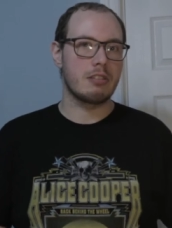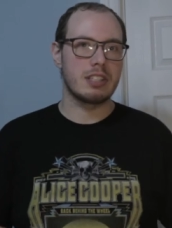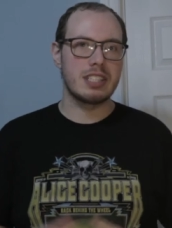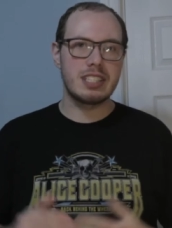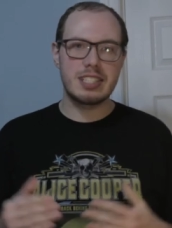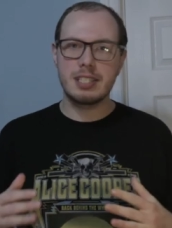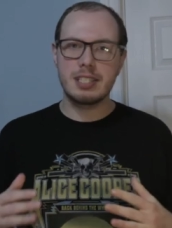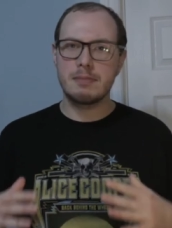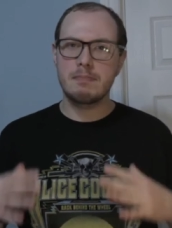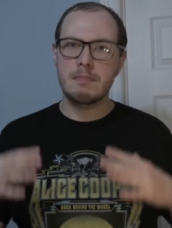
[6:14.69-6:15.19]
This
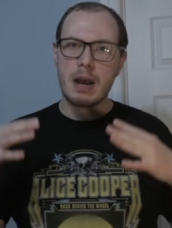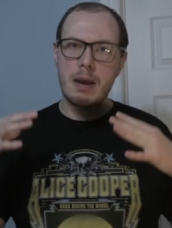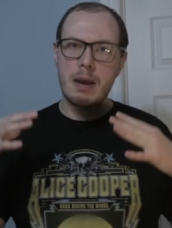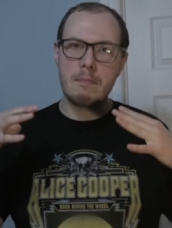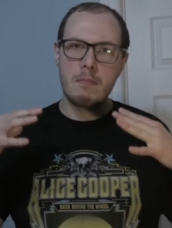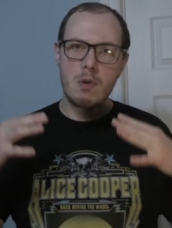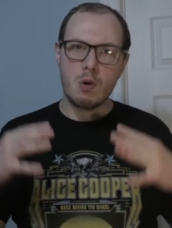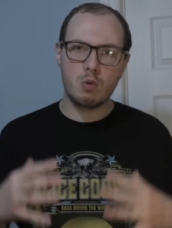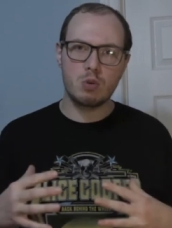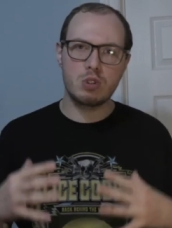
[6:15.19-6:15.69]
is my
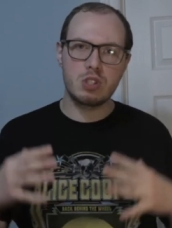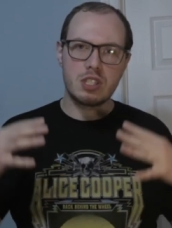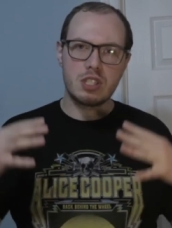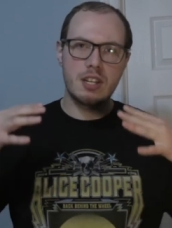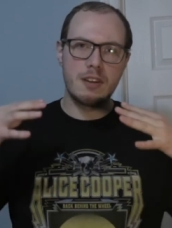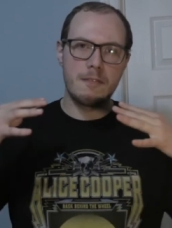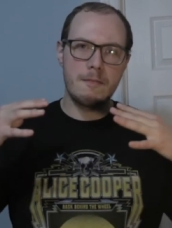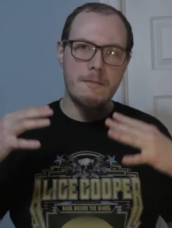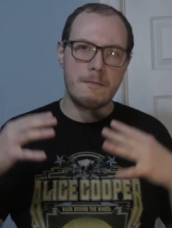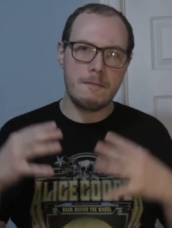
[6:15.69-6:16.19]
most
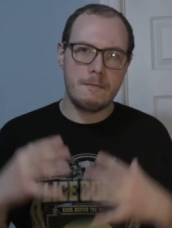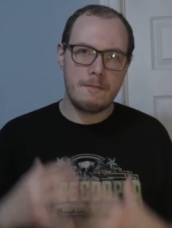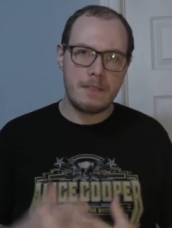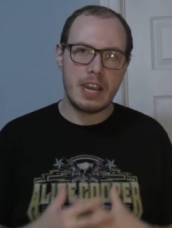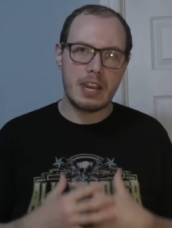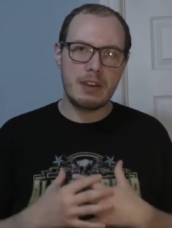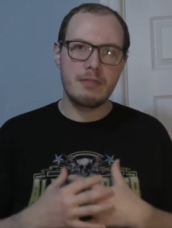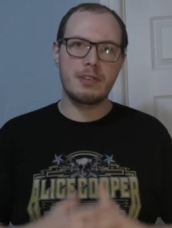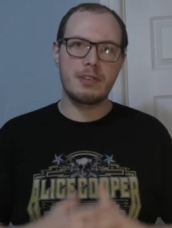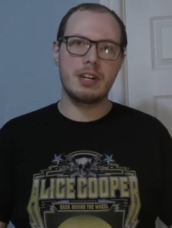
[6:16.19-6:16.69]

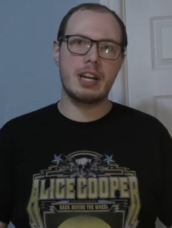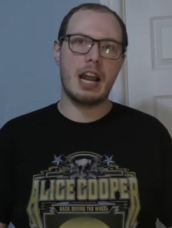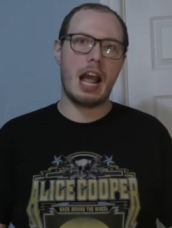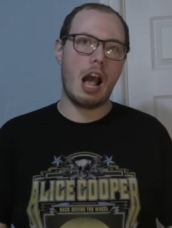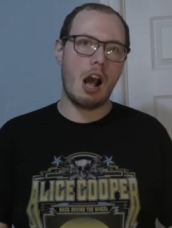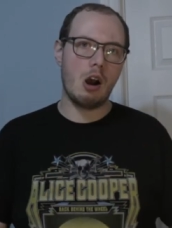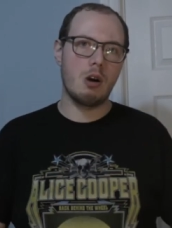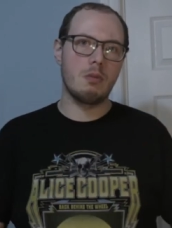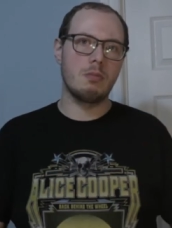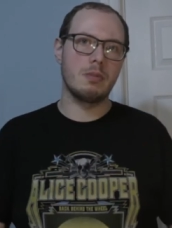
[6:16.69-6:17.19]
favorite
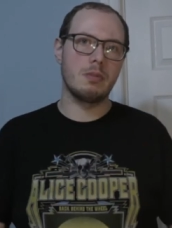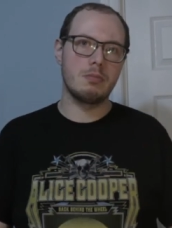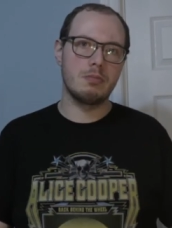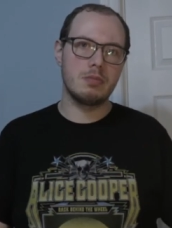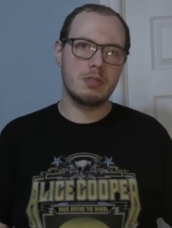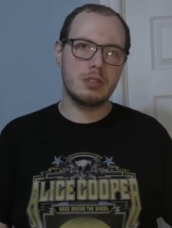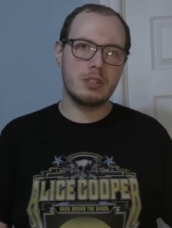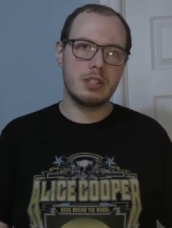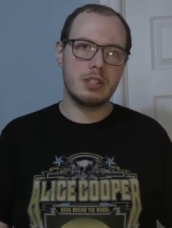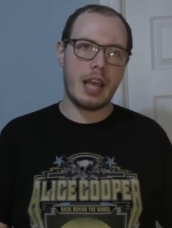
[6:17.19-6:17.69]

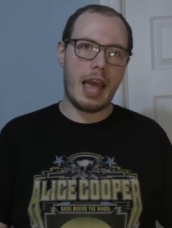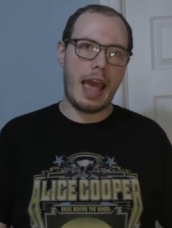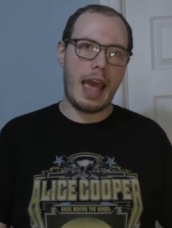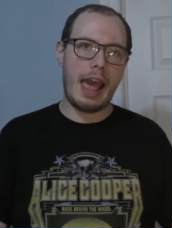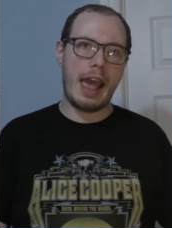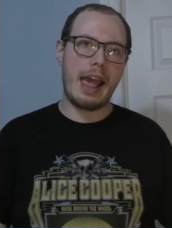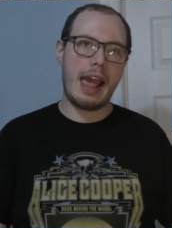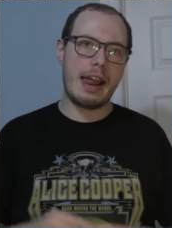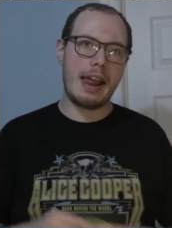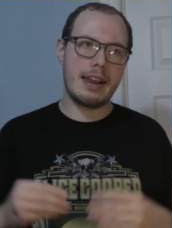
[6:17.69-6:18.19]
albums.
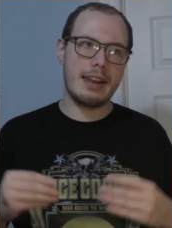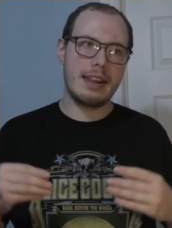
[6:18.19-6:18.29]
And